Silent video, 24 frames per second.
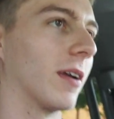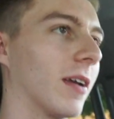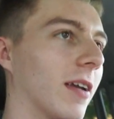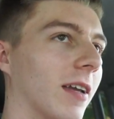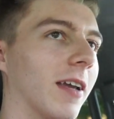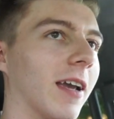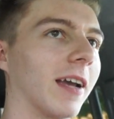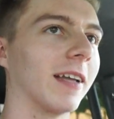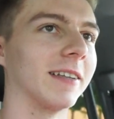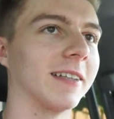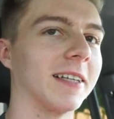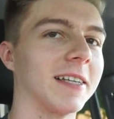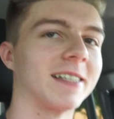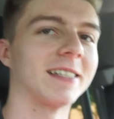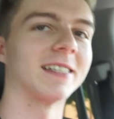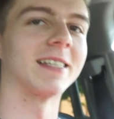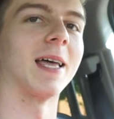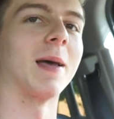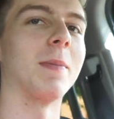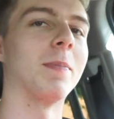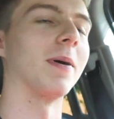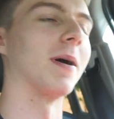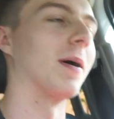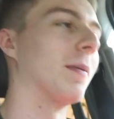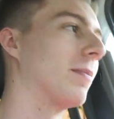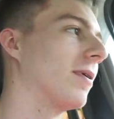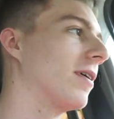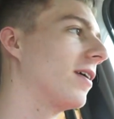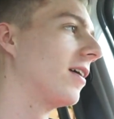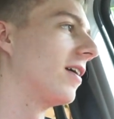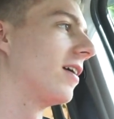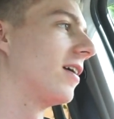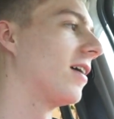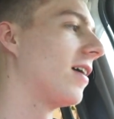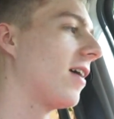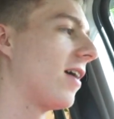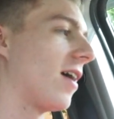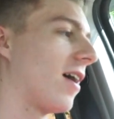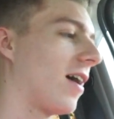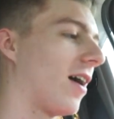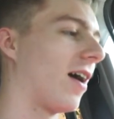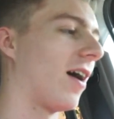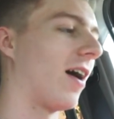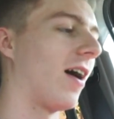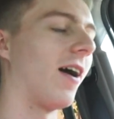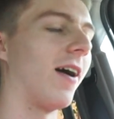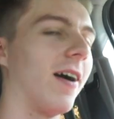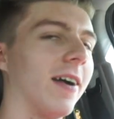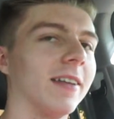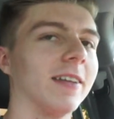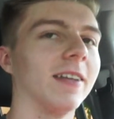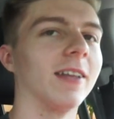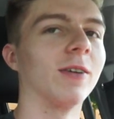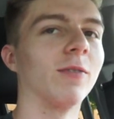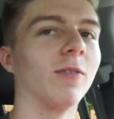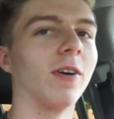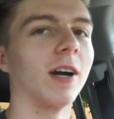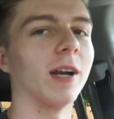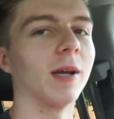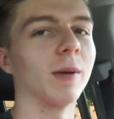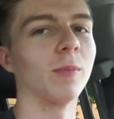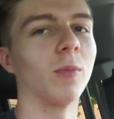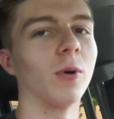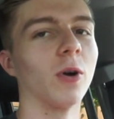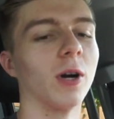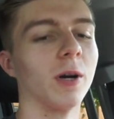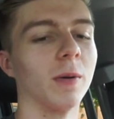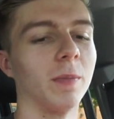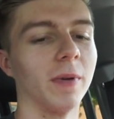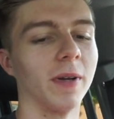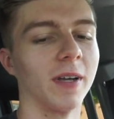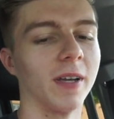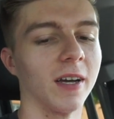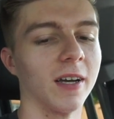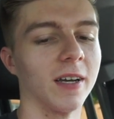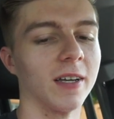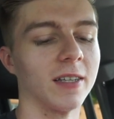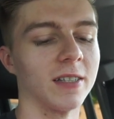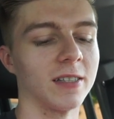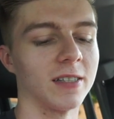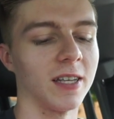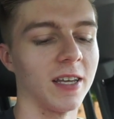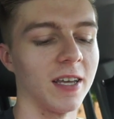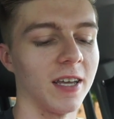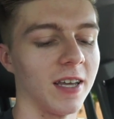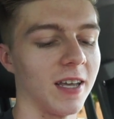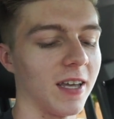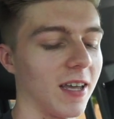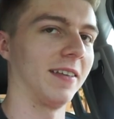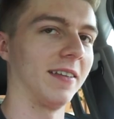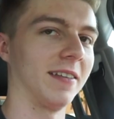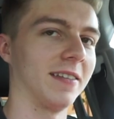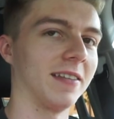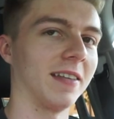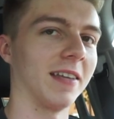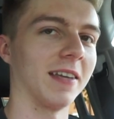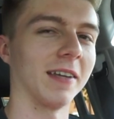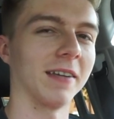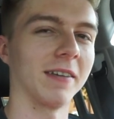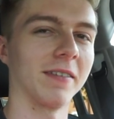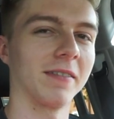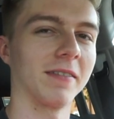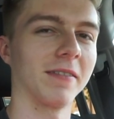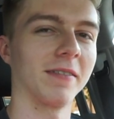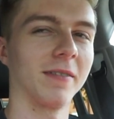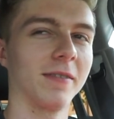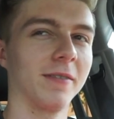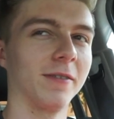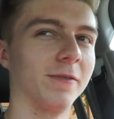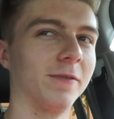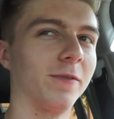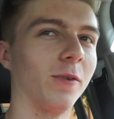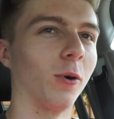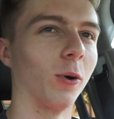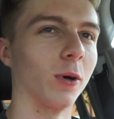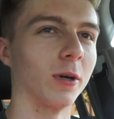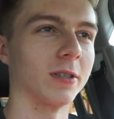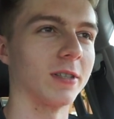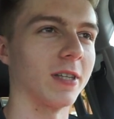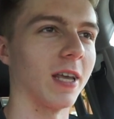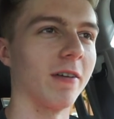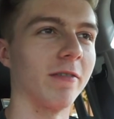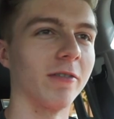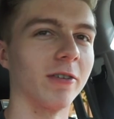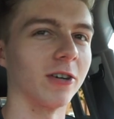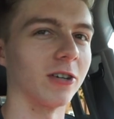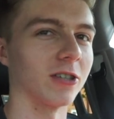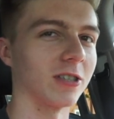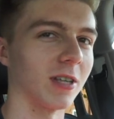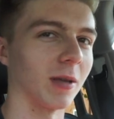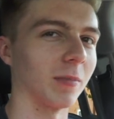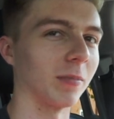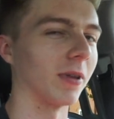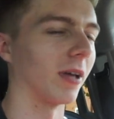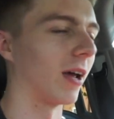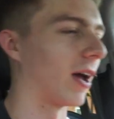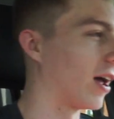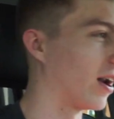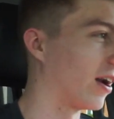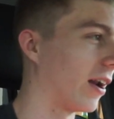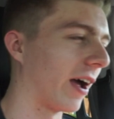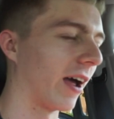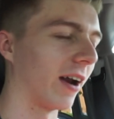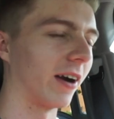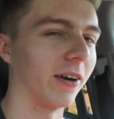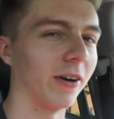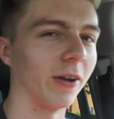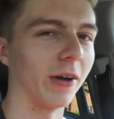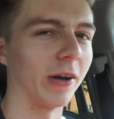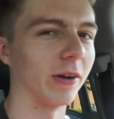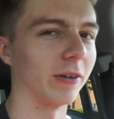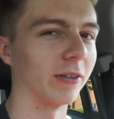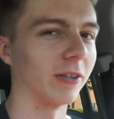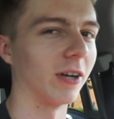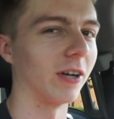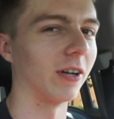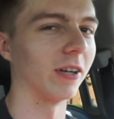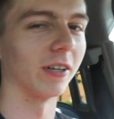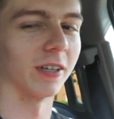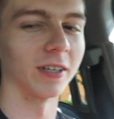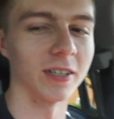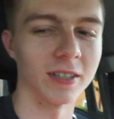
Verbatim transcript: He had to step up on the running board because he is like four seven or something. I don't, I don't know how tall he